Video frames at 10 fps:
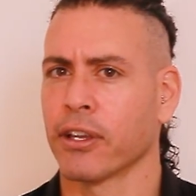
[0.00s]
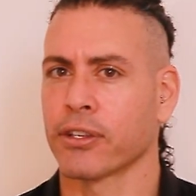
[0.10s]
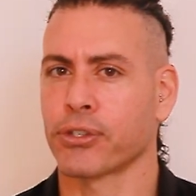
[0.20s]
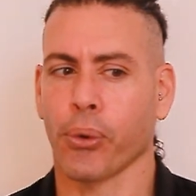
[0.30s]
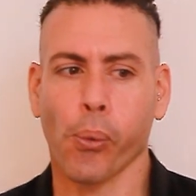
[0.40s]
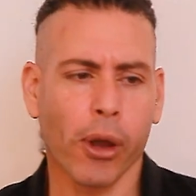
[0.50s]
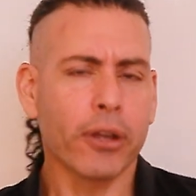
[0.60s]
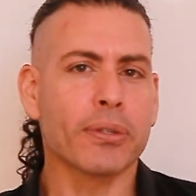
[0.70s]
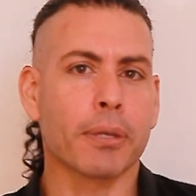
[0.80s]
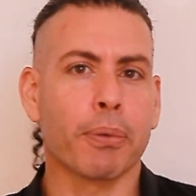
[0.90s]
So what are
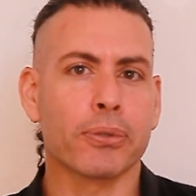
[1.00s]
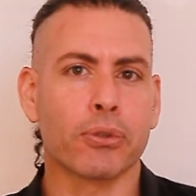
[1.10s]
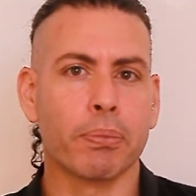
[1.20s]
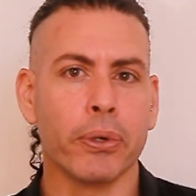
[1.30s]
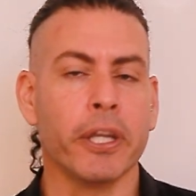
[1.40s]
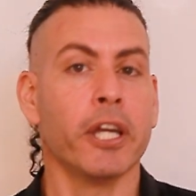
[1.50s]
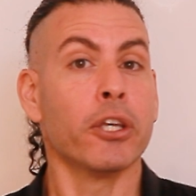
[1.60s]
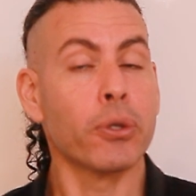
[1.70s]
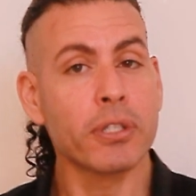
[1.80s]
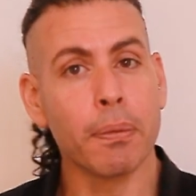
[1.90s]
you supposed to be?
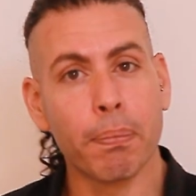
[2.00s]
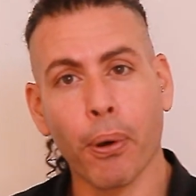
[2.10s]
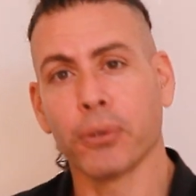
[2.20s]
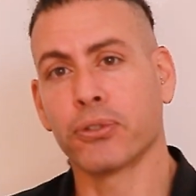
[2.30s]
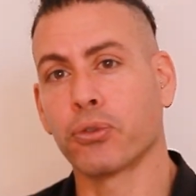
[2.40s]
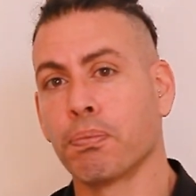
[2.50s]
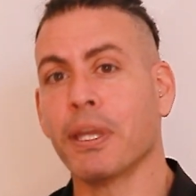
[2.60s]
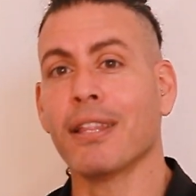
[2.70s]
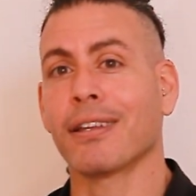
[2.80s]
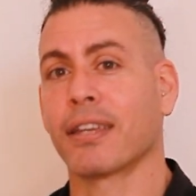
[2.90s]
You're supposed to
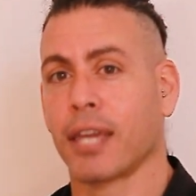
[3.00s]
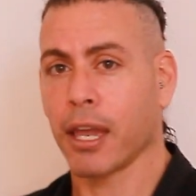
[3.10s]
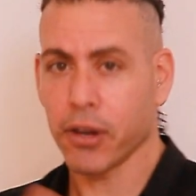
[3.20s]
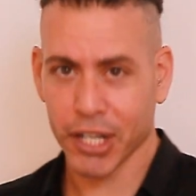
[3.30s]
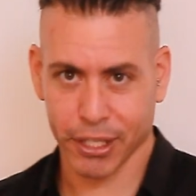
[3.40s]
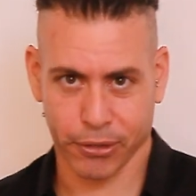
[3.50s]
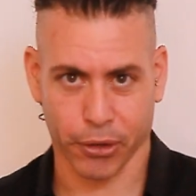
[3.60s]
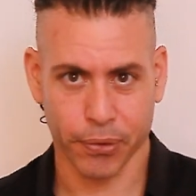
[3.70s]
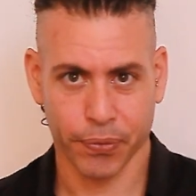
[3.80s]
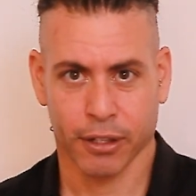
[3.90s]
be the
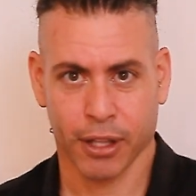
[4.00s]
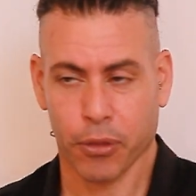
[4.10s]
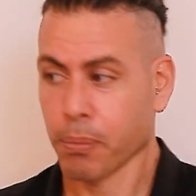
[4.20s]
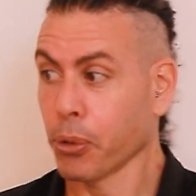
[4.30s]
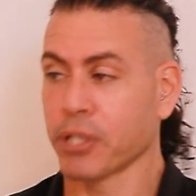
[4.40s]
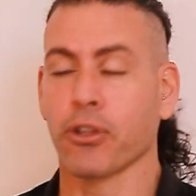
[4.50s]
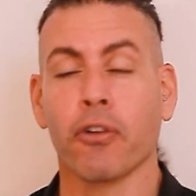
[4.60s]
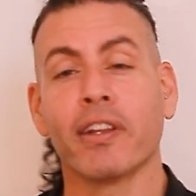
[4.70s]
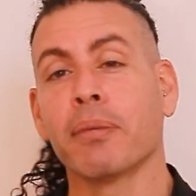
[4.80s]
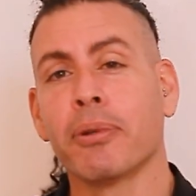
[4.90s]
character. Now the book has
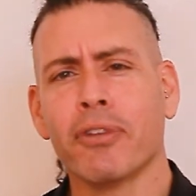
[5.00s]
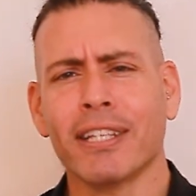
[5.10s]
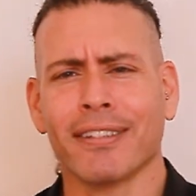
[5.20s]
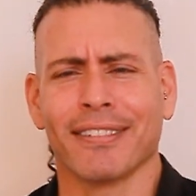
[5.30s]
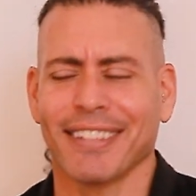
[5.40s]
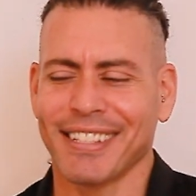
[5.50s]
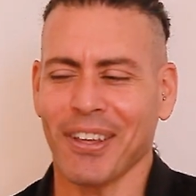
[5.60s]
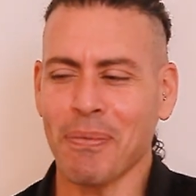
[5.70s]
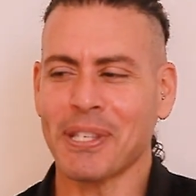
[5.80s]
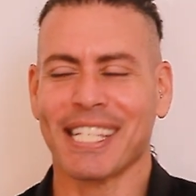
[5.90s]
already been written. There's
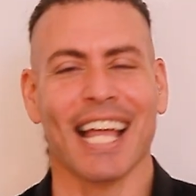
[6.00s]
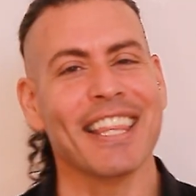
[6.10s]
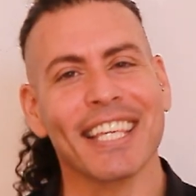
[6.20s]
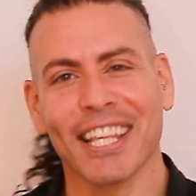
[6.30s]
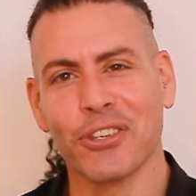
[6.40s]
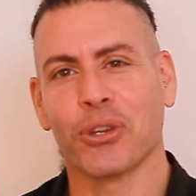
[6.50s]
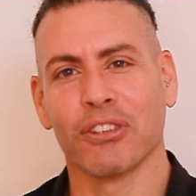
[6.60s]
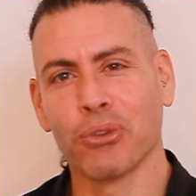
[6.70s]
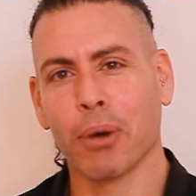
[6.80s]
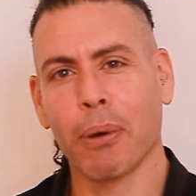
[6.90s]
almost nothing that you
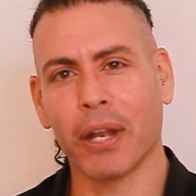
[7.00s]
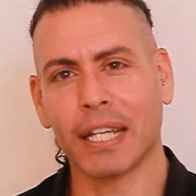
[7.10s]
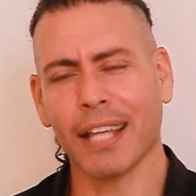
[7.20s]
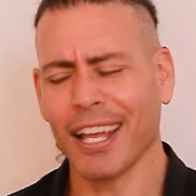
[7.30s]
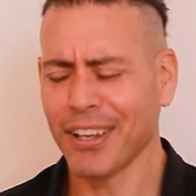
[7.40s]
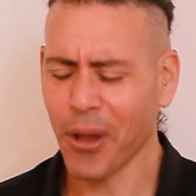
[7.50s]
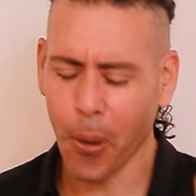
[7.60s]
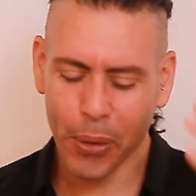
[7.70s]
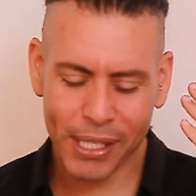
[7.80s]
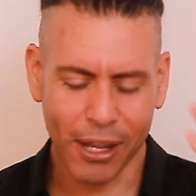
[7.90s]
can do about it. I
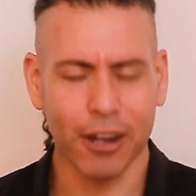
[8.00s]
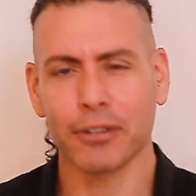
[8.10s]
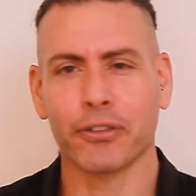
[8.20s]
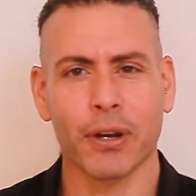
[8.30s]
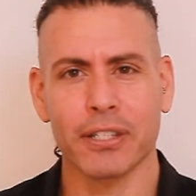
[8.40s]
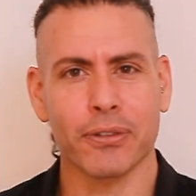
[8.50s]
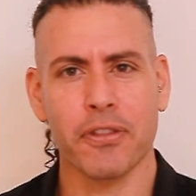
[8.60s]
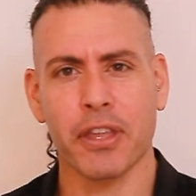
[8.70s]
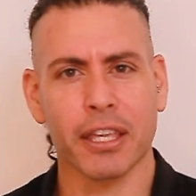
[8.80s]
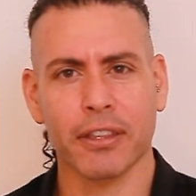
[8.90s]
know it's hard for us to
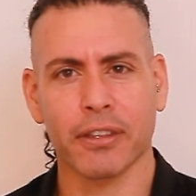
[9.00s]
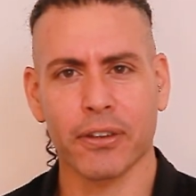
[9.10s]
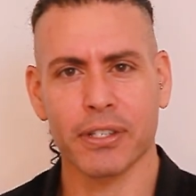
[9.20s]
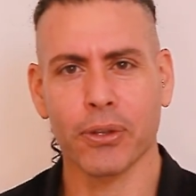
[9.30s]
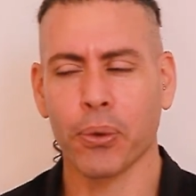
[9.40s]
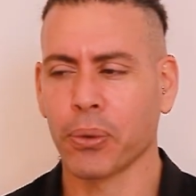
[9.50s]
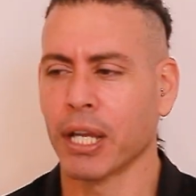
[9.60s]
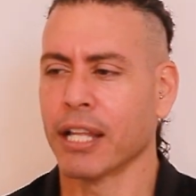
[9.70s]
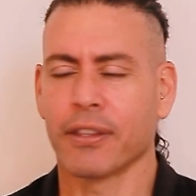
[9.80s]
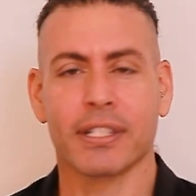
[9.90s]
think that there's
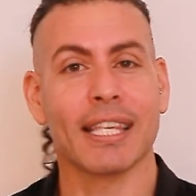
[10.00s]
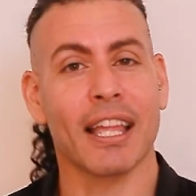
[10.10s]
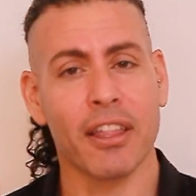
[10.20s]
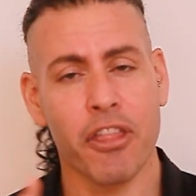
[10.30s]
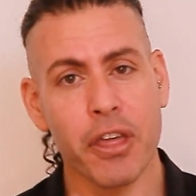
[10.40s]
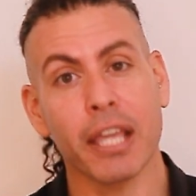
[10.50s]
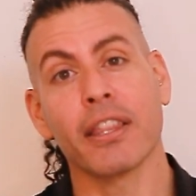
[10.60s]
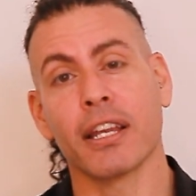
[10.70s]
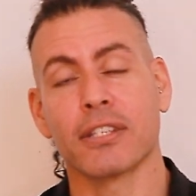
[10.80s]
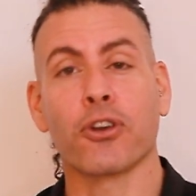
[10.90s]
a thing
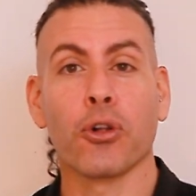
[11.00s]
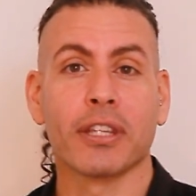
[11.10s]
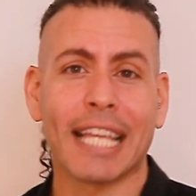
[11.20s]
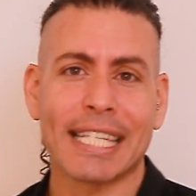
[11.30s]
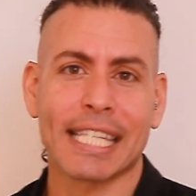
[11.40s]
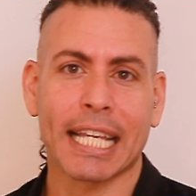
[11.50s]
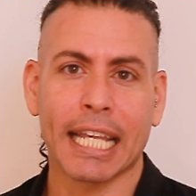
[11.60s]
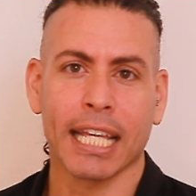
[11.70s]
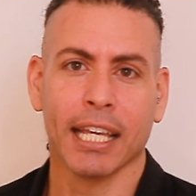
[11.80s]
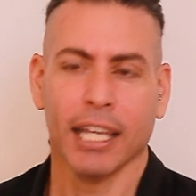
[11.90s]
that is called
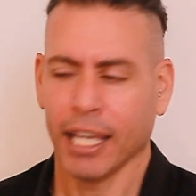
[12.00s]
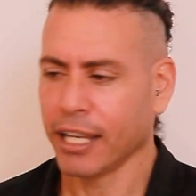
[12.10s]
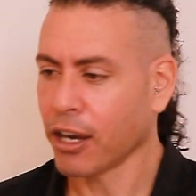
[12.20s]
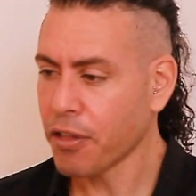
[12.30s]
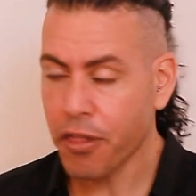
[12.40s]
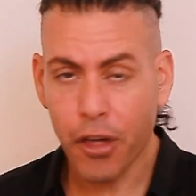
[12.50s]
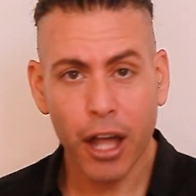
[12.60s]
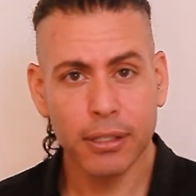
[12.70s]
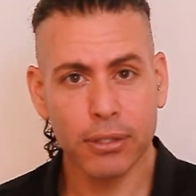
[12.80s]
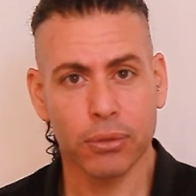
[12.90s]
destiny, and our
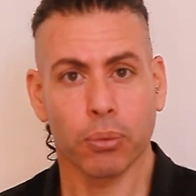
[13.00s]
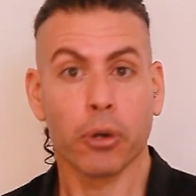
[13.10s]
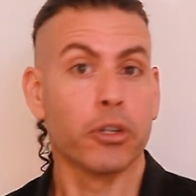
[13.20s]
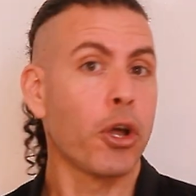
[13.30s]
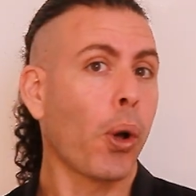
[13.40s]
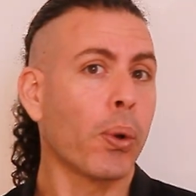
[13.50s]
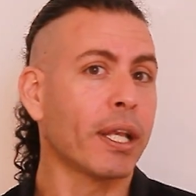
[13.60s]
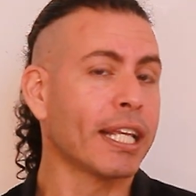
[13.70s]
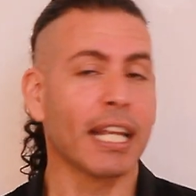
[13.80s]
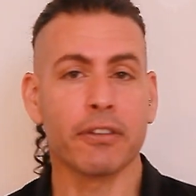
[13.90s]
thoughts were
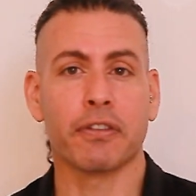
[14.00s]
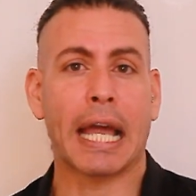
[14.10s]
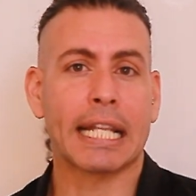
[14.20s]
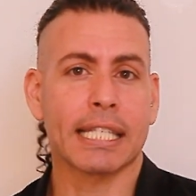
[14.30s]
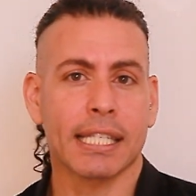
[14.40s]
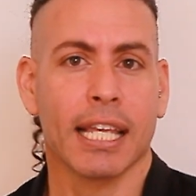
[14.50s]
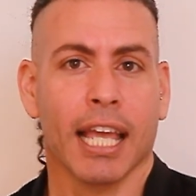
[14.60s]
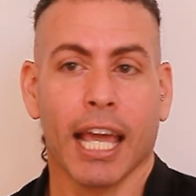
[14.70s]
known in advance.